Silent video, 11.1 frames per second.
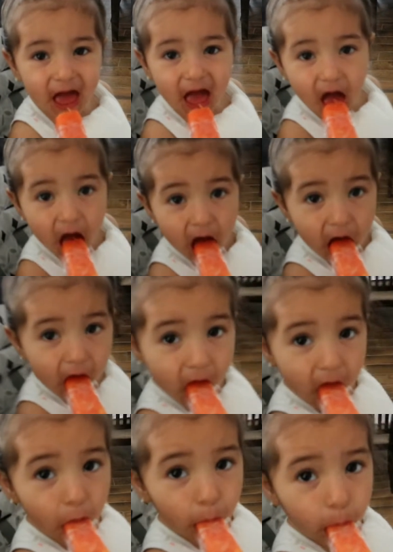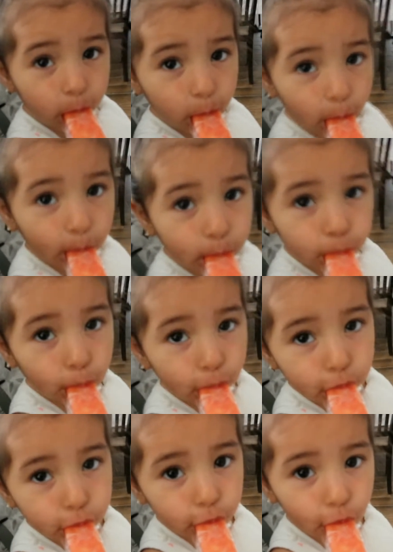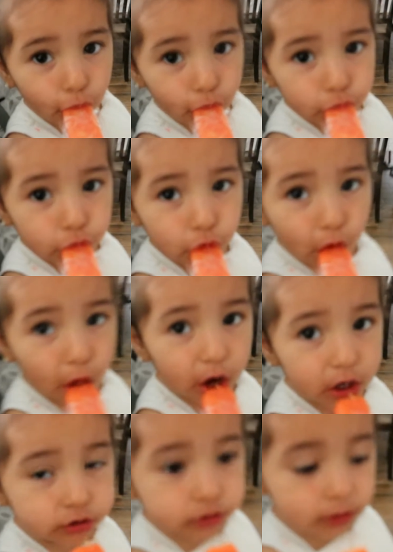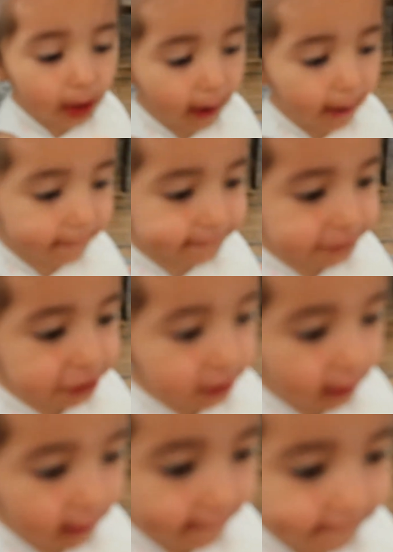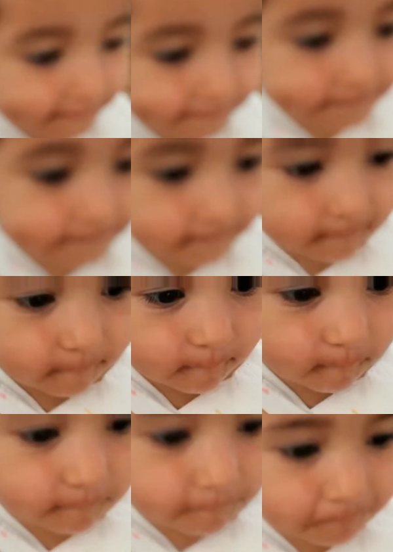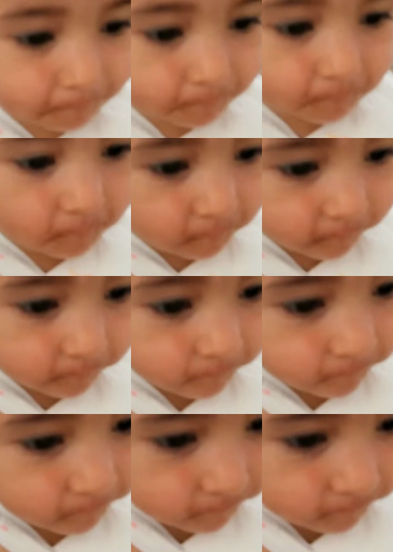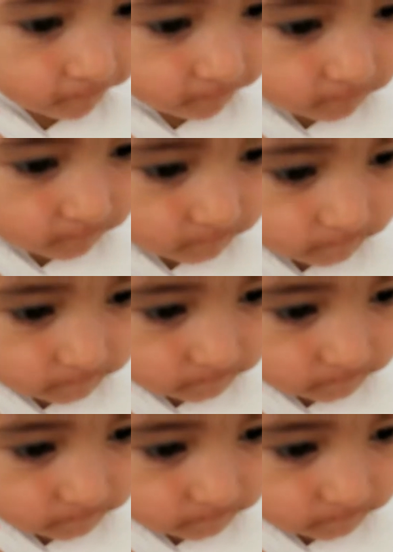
She is eating an ice cream. These are mini mango pineapple chamoy tajin.